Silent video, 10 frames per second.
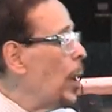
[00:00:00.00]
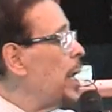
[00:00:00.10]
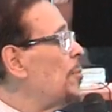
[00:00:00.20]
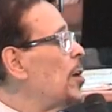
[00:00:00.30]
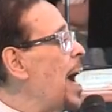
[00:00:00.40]

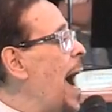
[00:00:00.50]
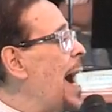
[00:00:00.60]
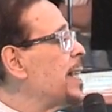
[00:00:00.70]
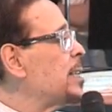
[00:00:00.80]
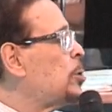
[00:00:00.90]
whatever
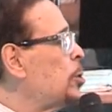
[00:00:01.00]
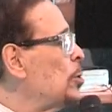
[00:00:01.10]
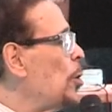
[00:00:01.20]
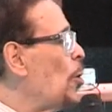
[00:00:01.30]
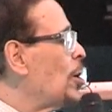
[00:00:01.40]

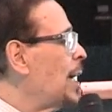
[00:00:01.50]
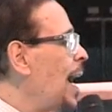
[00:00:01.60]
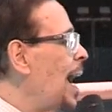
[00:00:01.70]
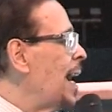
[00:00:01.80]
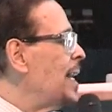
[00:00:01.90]
attitude, oh
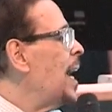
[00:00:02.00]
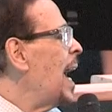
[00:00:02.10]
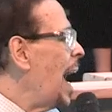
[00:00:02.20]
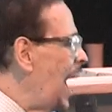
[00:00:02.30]
God,